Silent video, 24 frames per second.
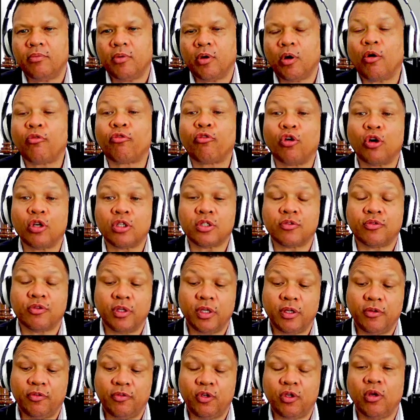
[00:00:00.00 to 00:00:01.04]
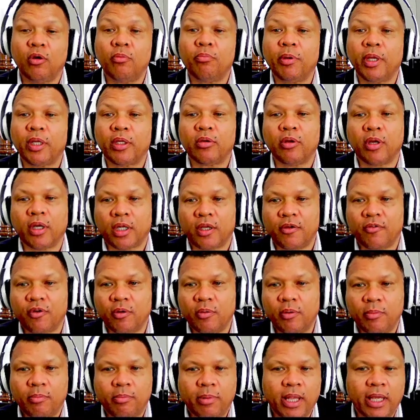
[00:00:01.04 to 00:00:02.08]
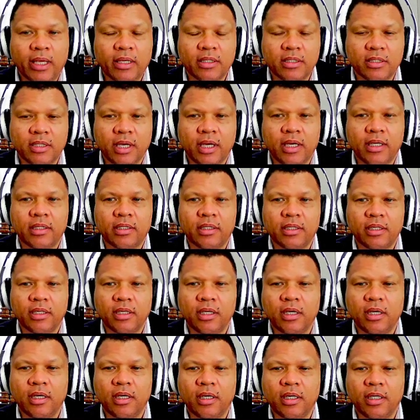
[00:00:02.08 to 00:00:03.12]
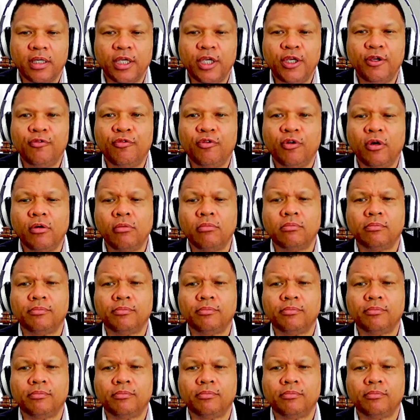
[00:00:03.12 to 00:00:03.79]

Of course, if you don't play it correctly from the black side, e4,